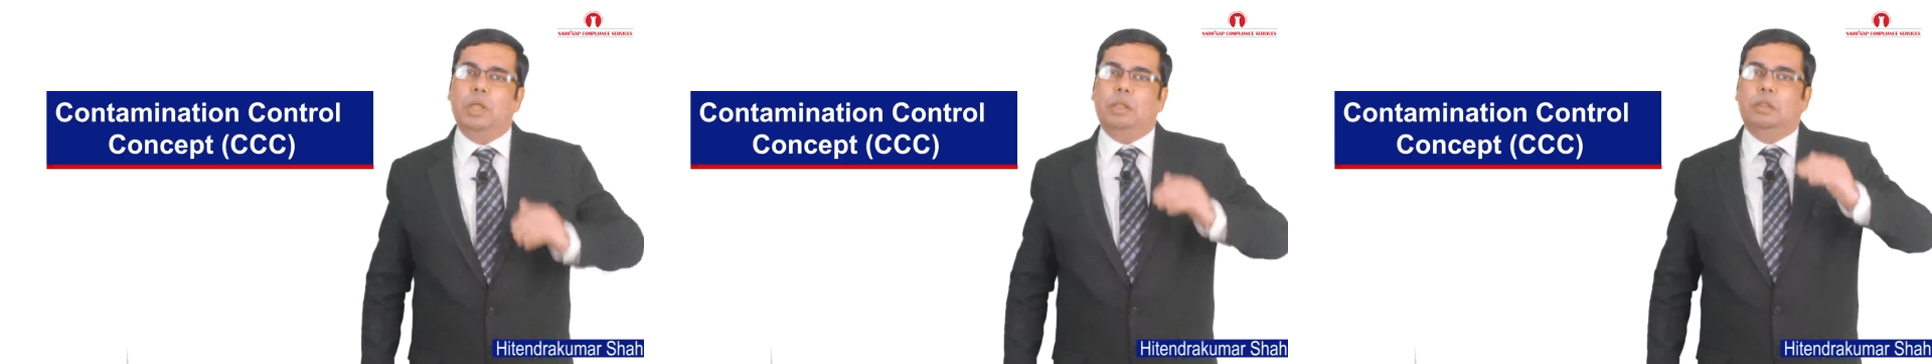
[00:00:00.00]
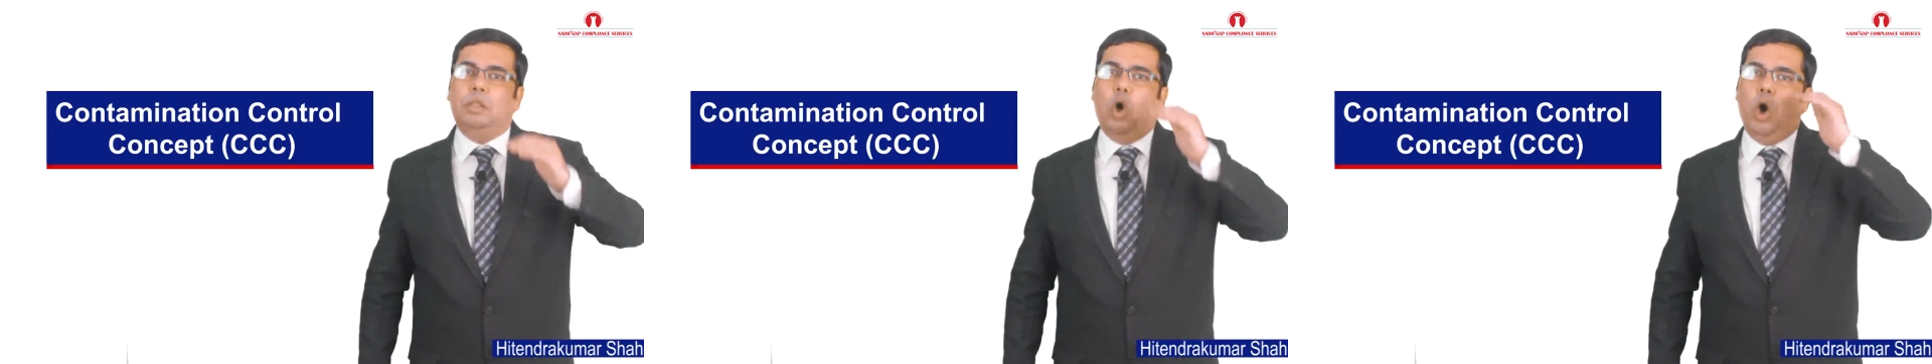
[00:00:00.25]

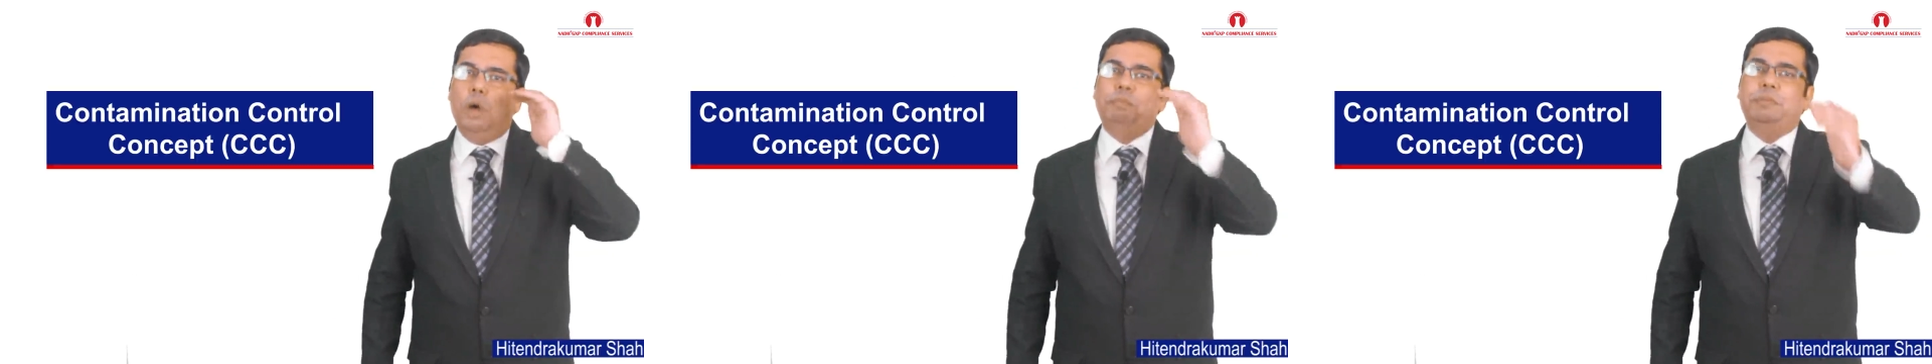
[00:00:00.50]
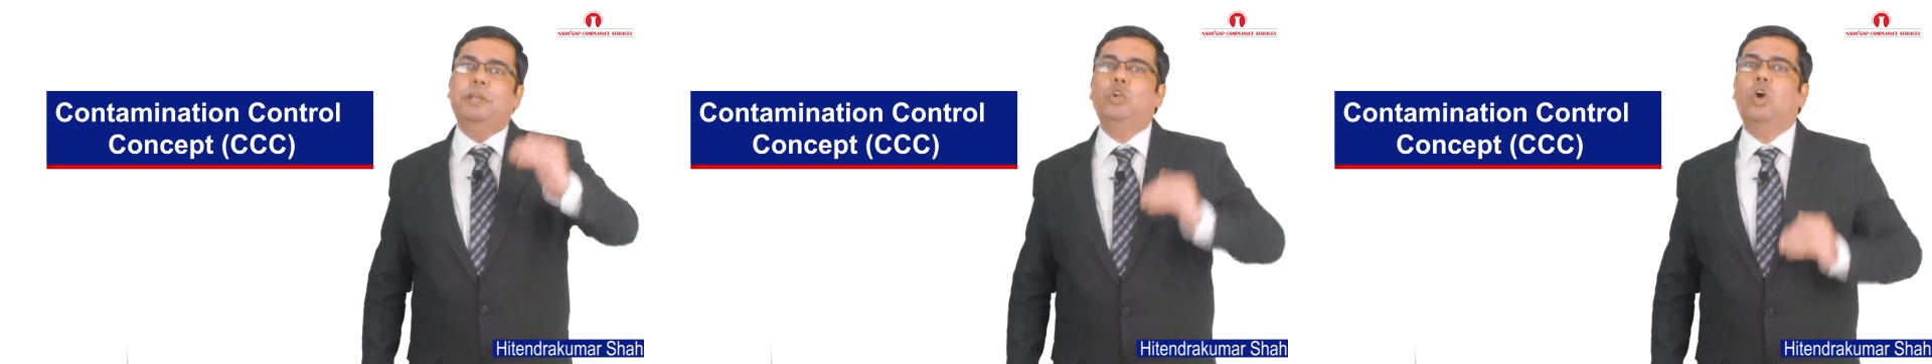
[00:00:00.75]
The
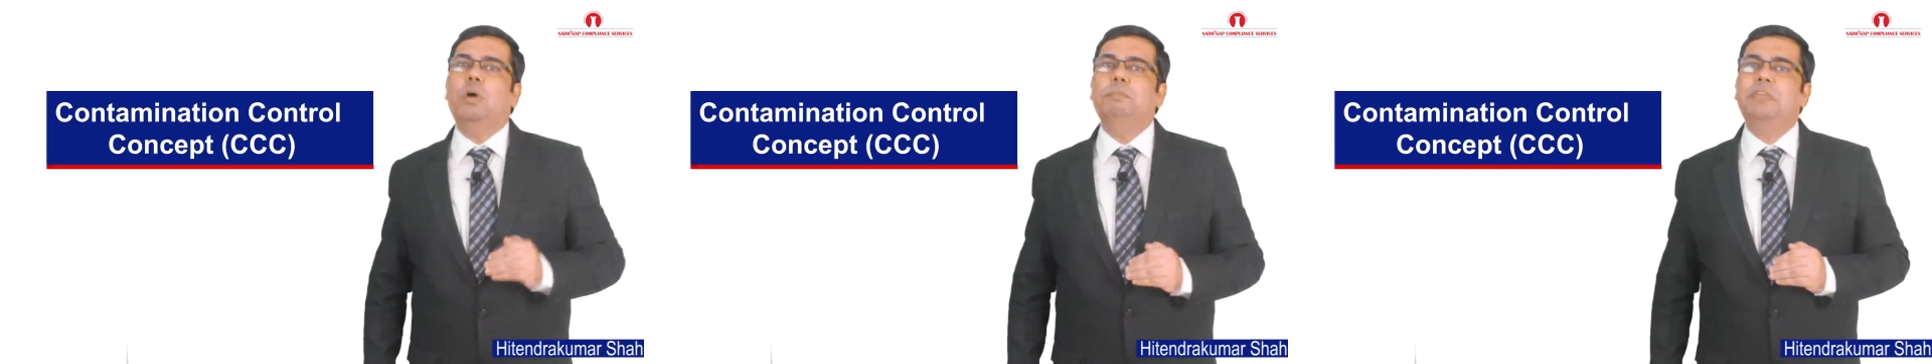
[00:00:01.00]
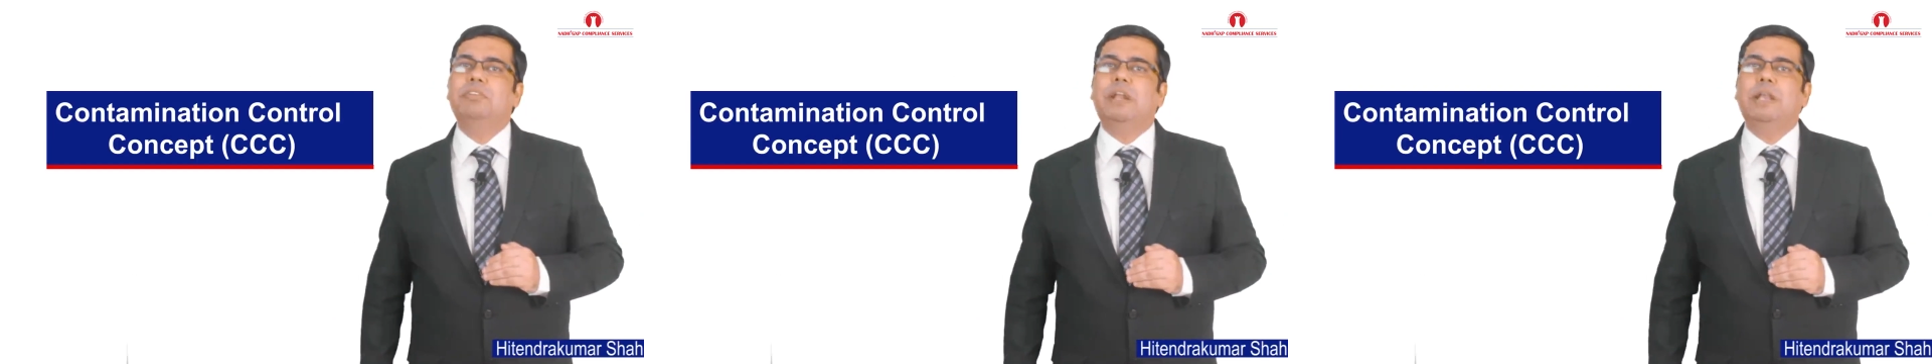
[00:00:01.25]
objective of
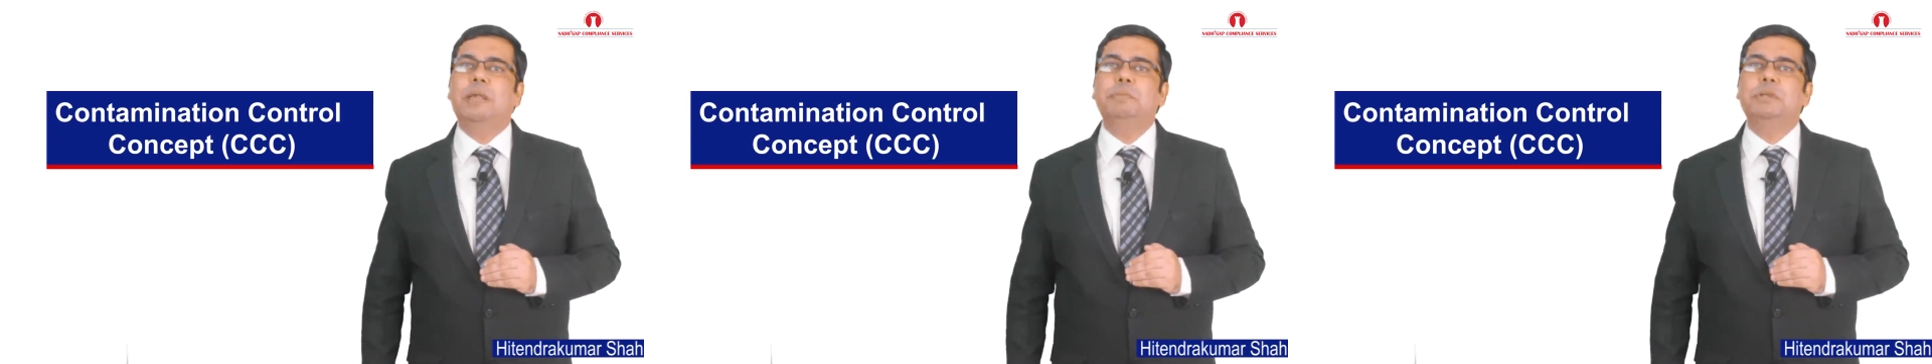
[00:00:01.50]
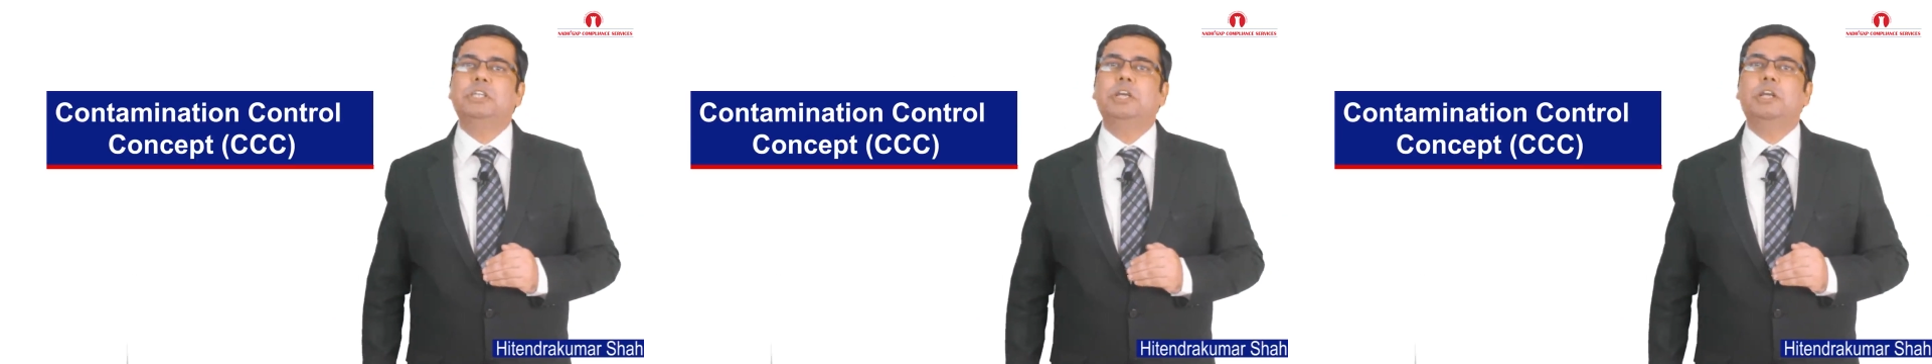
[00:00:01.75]
this
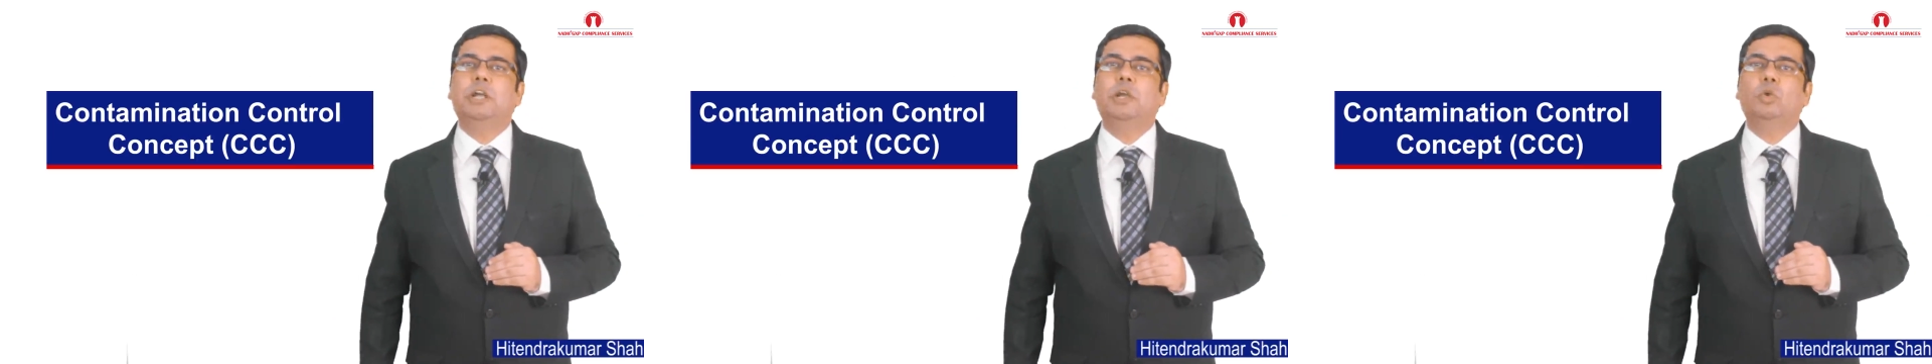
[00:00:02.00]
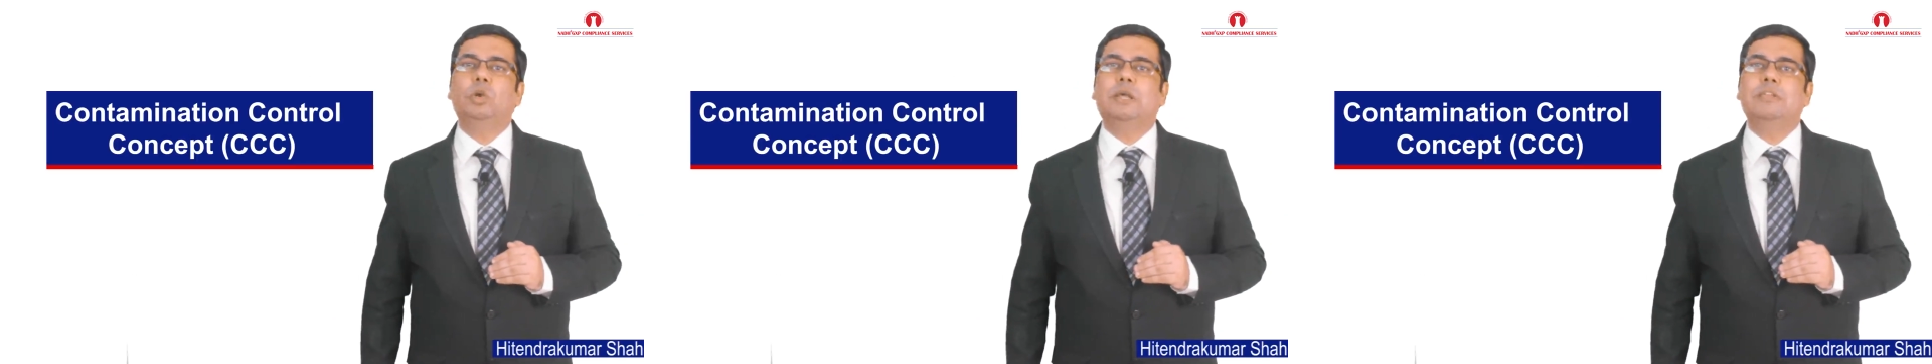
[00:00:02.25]
contamination
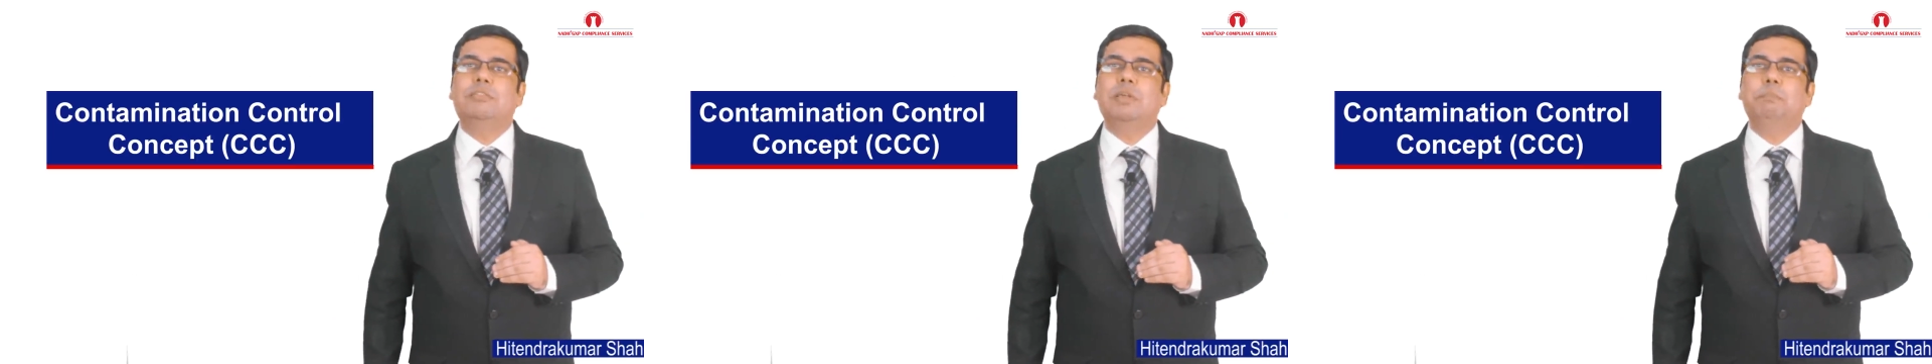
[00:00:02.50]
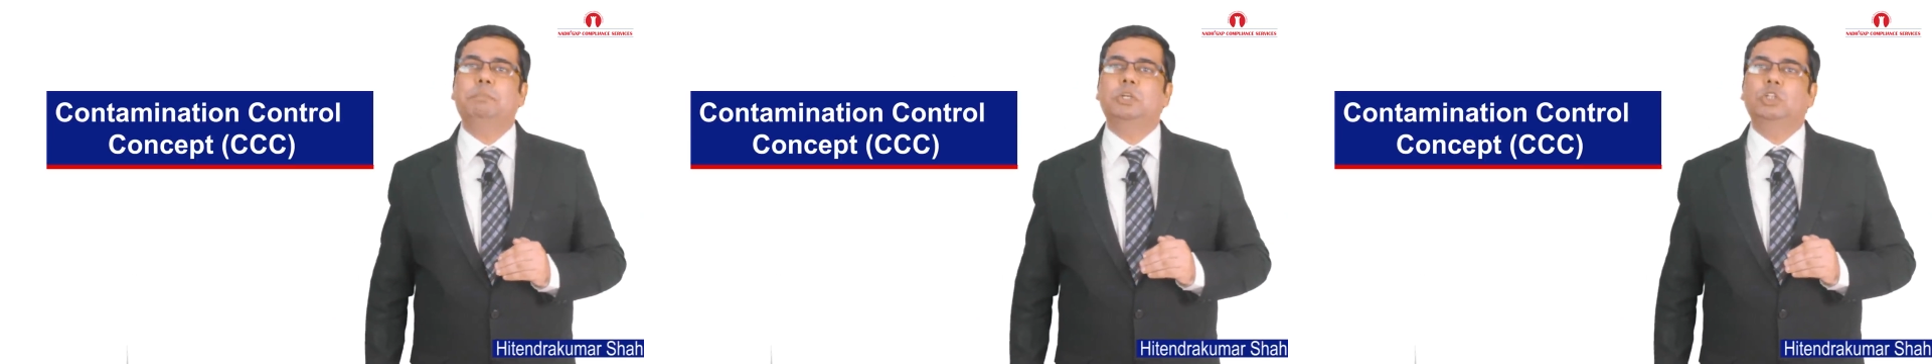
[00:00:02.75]
control
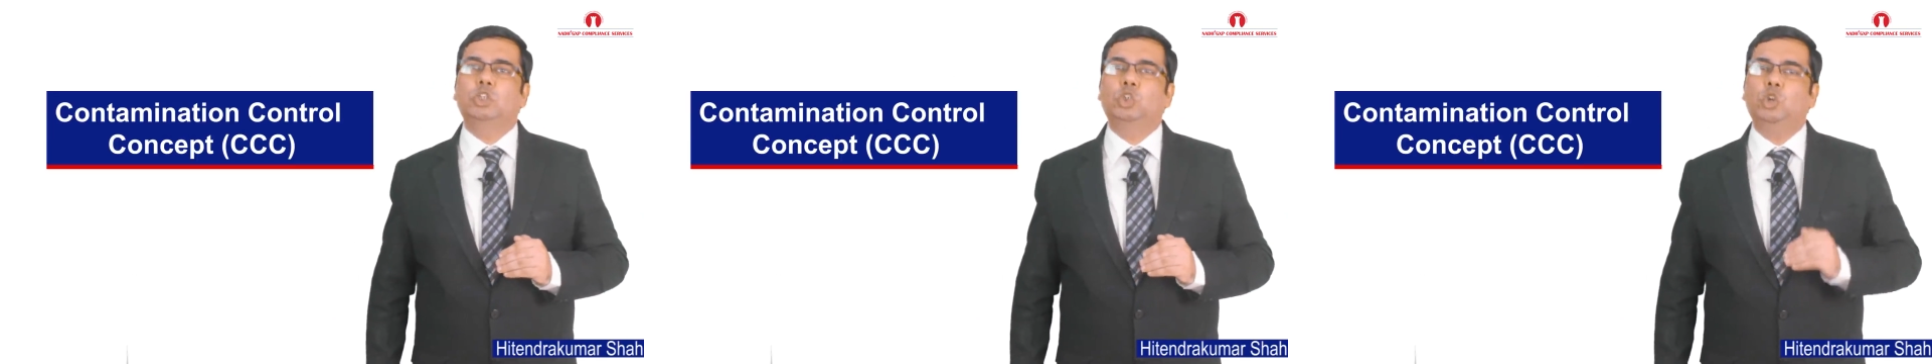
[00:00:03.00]
concept